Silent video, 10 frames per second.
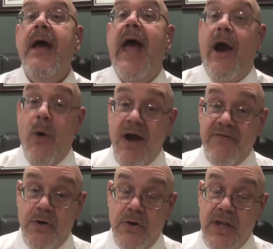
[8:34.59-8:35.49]

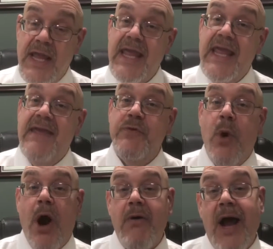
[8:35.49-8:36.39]
However, if you
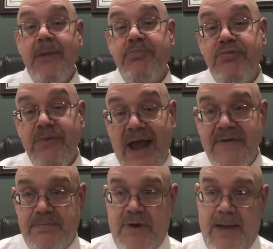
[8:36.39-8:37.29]
are on
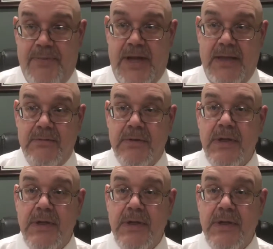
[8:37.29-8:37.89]
private property,